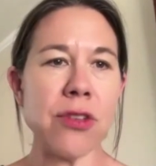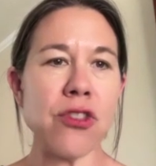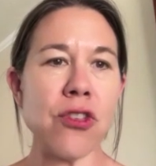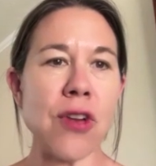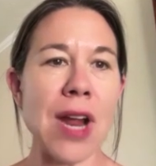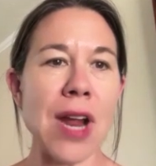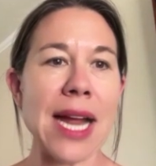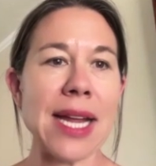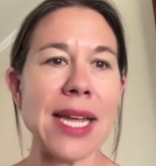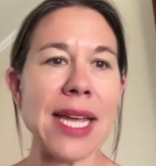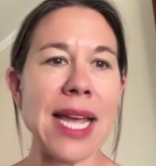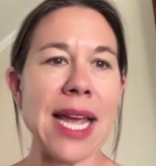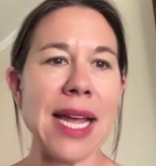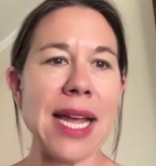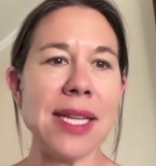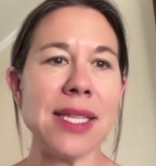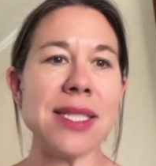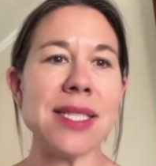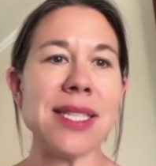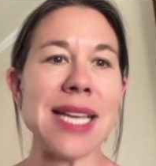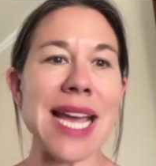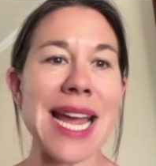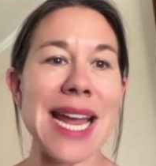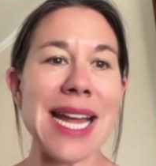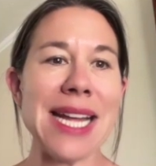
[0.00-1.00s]
tracking
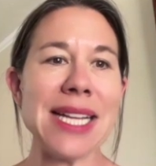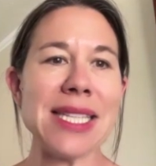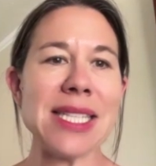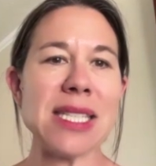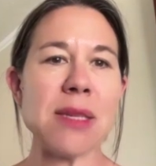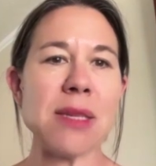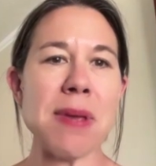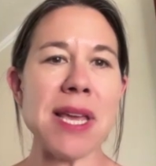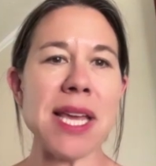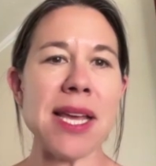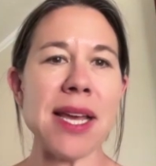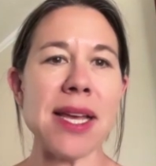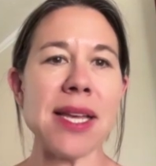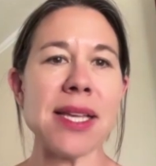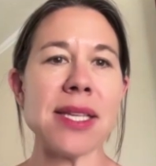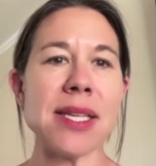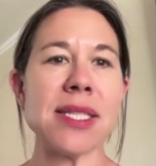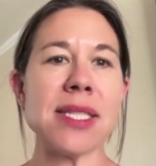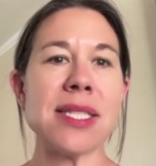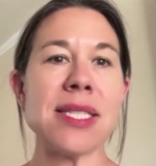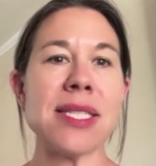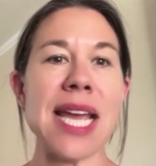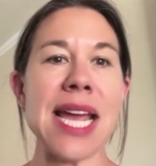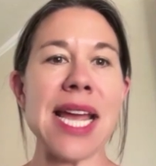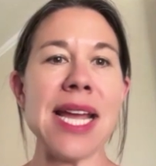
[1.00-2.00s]
dates, because
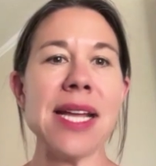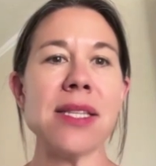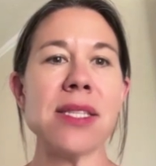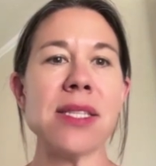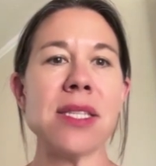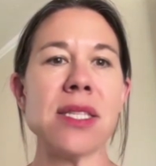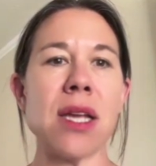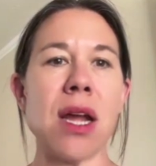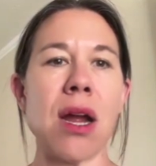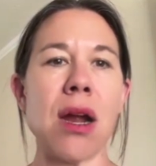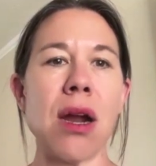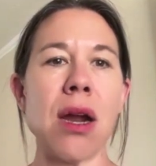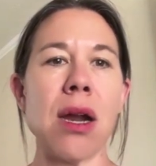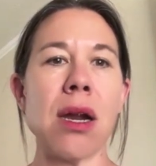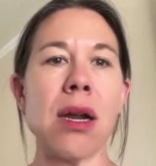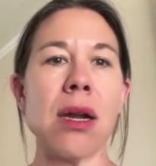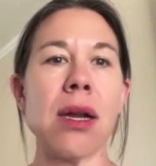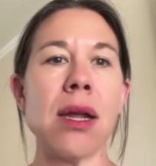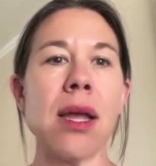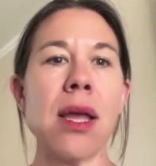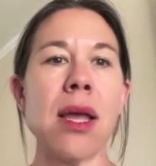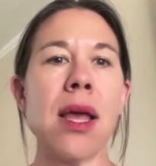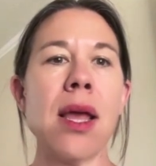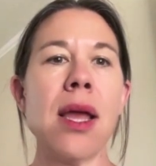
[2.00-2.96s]
dates are